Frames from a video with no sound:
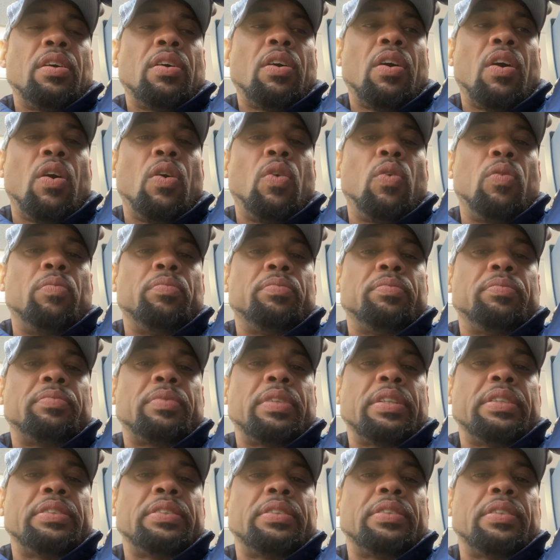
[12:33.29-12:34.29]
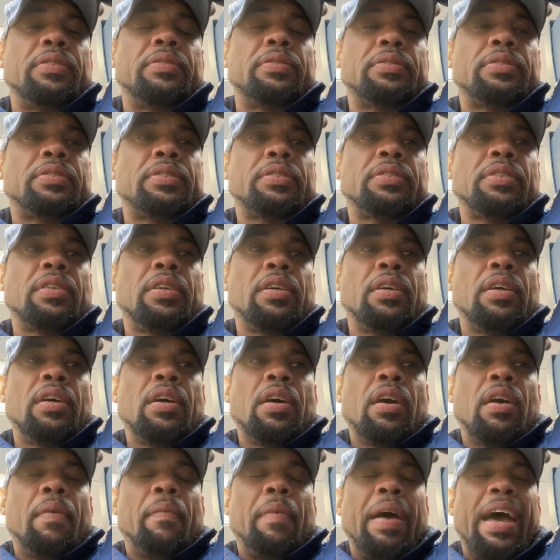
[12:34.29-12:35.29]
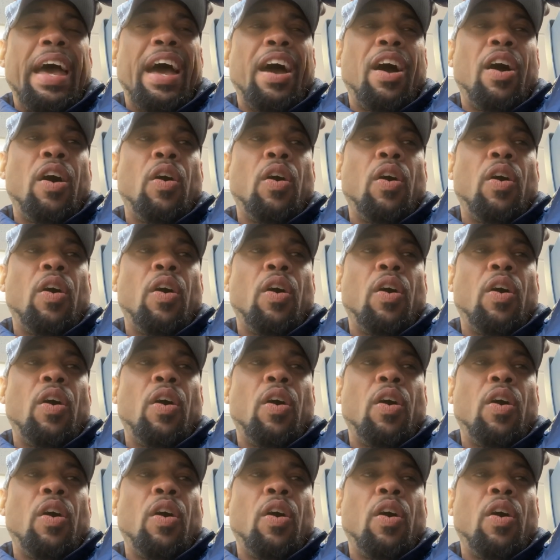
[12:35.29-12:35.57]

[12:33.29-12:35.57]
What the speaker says: home, because at